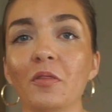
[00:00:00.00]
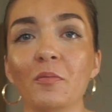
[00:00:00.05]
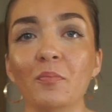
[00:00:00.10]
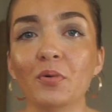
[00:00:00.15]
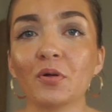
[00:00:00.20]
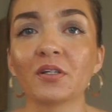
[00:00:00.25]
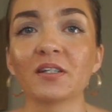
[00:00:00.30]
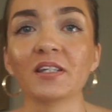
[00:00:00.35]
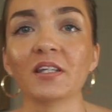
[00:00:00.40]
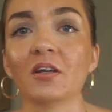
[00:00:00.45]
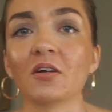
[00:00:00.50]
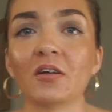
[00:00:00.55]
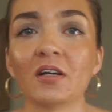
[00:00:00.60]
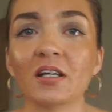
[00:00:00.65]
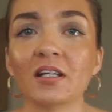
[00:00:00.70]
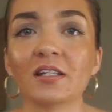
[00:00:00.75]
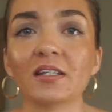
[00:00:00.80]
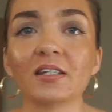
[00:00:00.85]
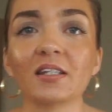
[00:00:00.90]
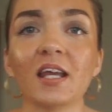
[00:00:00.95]
book
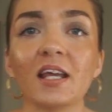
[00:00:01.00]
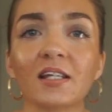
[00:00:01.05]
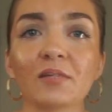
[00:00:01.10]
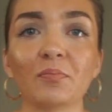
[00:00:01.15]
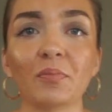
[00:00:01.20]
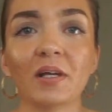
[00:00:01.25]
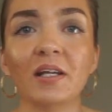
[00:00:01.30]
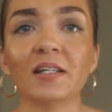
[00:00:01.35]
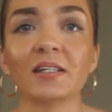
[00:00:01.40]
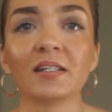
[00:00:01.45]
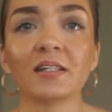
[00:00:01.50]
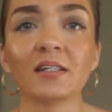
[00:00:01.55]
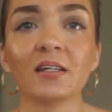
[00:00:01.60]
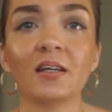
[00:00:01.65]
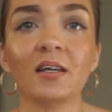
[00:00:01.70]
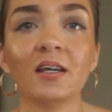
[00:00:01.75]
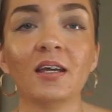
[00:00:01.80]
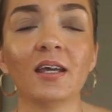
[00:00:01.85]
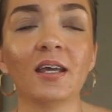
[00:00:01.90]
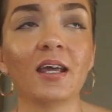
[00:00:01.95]
series takes place
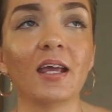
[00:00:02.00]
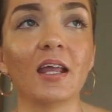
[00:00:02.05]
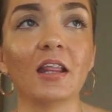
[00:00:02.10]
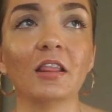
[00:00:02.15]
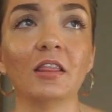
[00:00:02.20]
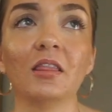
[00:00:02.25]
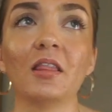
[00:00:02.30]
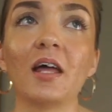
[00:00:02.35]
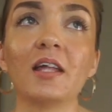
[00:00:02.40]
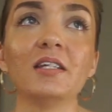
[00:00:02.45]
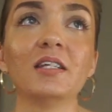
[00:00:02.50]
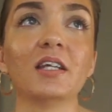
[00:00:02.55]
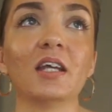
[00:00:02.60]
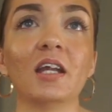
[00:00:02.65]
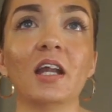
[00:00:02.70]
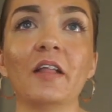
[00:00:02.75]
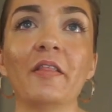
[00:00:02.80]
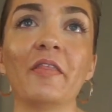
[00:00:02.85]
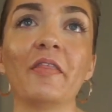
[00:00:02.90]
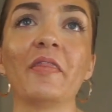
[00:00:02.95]
in London,
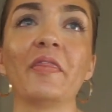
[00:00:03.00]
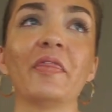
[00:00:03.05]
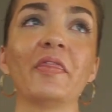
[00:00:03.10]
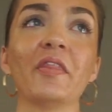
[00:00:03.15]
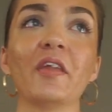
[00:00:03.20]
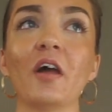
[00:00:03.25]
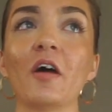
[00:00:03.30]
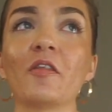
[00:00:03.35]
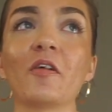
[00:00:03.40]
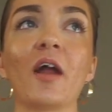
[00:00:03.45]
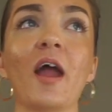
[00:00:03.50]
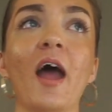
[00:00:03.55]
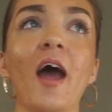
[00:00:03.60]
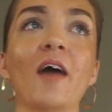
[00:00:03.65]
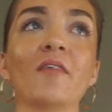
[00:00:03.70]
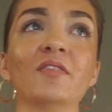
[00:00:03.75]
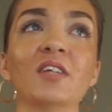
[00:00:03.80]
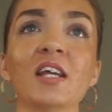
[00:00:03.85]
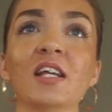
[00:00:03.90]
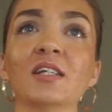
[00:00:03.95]
and the other
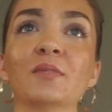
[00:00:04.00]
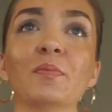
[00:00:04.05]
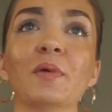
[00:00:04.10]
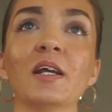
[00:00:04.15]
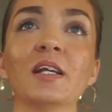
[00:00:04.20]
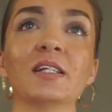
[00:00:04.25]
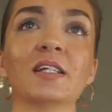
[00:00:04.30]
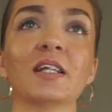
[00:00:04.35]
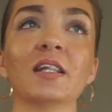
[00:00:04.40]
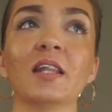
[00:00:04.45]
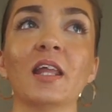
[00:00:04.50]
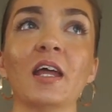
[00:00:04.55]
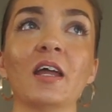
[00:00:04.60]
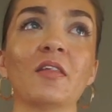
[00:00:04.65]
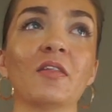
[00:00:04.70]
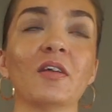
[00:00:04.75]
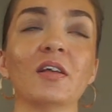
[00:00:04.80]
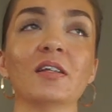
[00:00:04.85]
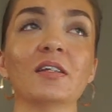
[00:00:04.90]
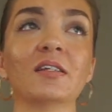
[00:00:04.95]
half takes place in like
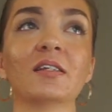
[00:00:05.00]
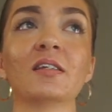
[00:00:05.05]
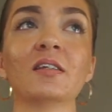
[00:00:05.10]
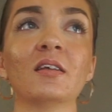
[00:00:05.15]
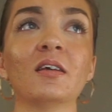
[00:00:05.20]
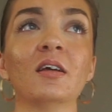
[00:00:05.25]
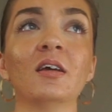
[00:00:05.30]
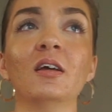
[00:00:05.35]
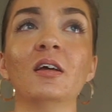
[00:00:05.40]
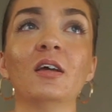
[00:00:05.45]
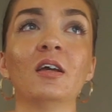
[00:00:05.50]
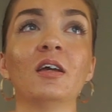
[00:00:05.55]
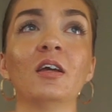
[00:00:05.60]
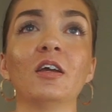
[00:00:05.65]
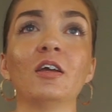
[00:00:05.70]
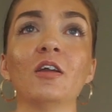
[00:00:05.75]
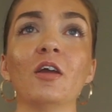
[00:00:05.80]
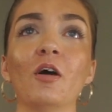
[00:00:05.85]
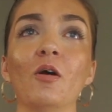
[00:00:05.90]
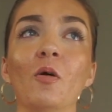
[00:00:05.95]
this,
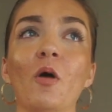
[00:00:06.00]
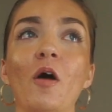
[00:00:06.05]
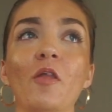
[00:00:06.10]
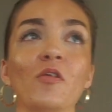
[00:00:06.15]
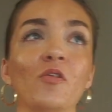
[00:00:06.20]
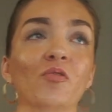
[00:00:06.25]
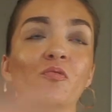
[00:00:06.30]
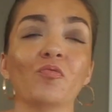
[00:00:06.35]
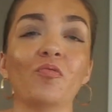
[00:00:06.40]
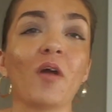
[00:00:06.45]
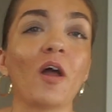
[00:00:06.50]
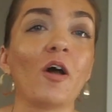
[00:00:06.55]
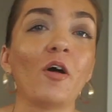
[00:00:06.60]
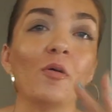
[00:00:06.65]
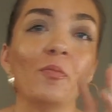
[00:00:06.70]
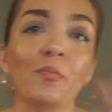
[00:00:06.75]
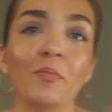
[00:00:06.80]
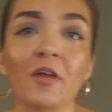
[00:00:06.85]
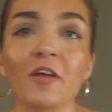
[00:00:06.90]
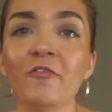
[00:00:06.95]
other
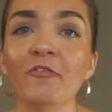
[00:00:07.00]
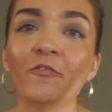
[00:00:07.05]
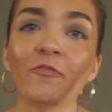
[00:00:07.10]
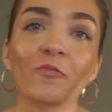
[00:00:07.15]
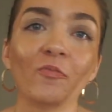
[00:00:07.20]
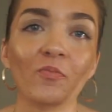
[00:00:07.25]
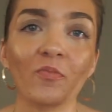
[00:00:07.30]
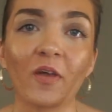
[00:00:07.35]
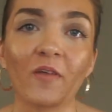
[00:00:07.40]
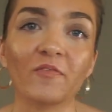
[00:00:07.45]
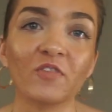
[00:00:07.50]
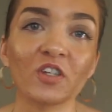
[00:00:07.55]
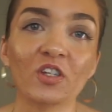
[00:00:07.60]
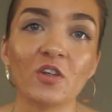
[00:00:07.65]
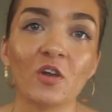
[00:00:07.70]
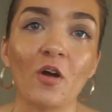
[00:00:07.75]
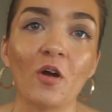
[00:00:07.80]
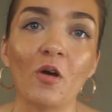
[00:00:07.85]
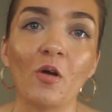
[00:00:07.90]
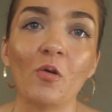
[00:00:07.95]
realm, if
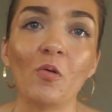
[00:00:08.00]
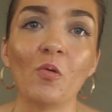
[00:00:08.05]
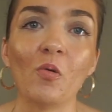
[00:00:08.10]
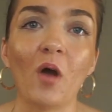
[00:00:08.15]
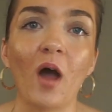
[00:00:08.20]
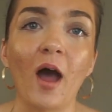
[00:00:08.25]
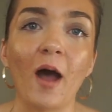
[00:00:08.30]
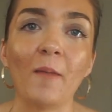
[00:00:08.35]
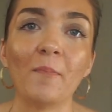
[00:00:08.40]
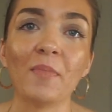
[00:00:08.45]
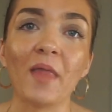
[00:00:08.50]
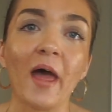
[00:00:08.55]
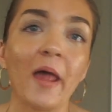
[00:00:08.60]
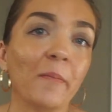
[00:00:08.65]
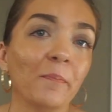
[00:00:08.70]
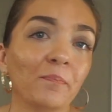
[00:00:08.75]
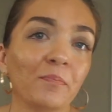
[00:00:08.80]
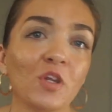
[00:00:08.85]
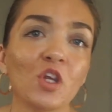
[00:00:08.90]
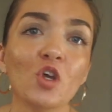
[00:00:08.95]
so, that
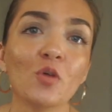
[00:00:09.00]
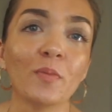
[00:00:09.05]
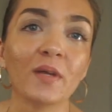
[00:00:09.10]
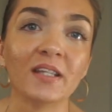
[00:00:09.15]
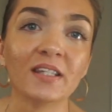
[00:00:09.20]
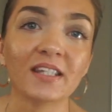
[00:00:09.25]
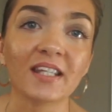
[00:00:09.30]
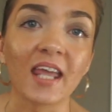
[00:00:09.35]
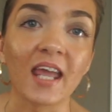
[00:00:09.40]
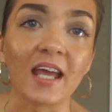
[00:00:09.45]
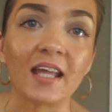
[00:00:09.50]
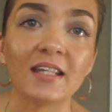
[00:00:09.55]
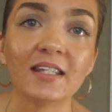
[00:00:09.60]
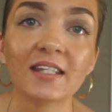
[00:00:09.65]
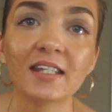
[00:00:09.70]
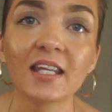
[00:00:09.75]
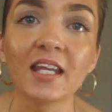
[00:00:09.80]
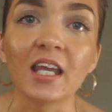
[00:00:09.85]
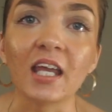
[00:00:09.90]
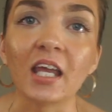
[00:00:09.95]
humans can't
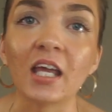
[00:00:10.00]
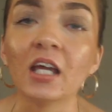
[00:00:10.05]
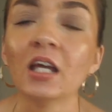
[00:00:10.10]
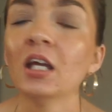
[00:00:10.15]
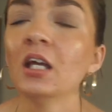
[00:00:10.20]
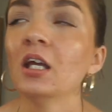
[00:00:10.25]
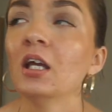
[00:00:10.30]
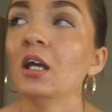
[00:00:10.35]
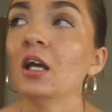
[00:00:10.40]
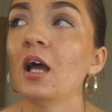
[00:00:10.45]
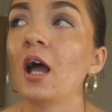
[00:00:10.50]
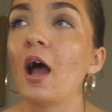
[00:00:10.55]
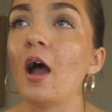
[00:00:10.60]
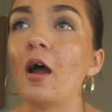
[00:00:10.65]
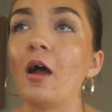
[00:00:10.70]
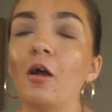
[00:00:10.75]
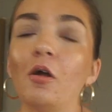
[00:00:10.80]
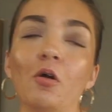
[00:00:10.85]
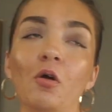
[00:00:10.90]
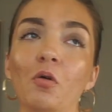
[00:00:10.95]
see,
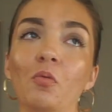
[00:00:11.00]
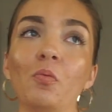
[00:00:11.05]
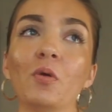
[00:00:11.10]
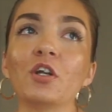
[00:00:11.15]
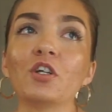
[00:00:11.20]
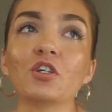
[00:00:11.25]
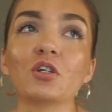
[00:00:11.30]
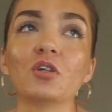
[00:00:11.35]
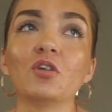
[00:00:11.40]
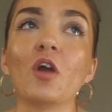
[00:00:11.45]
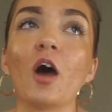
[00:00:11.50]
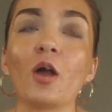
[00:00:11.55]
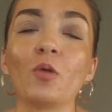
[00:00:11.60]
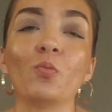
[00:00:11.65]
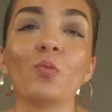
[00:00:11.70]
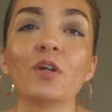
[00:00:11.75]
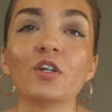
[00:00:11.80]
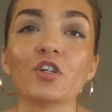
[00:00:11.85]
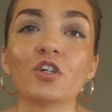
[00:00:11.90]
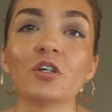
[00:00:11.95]
or which
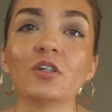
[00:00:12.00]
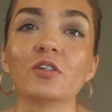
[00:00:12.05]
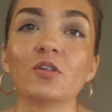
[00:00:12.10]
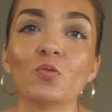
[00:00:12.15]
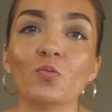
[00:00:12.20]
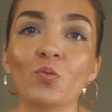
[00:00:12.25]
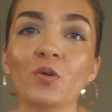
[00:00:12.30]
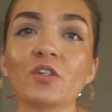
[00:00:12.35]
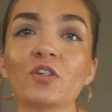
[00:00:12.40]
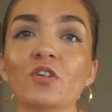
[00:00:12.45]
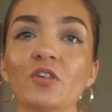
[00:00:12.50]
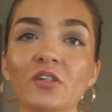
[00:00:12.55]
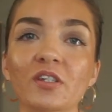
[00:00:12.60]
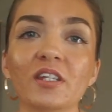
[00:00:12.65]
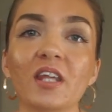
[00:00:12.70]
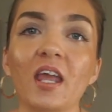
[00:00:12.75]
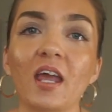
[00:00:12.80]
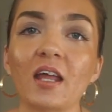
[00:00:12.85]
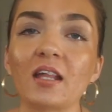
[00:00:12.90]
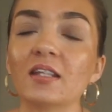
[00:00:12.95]
non-witches and wizards
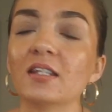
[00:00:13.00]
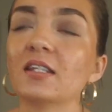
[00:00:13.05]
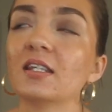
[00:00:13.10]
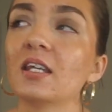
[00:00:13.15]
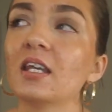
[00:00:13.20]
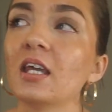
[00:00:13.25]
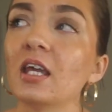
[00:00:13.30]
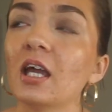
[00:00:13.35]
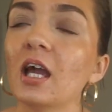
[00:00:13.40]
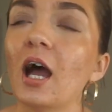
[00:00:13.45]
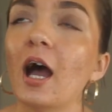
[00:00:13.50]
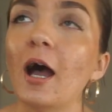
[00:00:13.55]
can't see,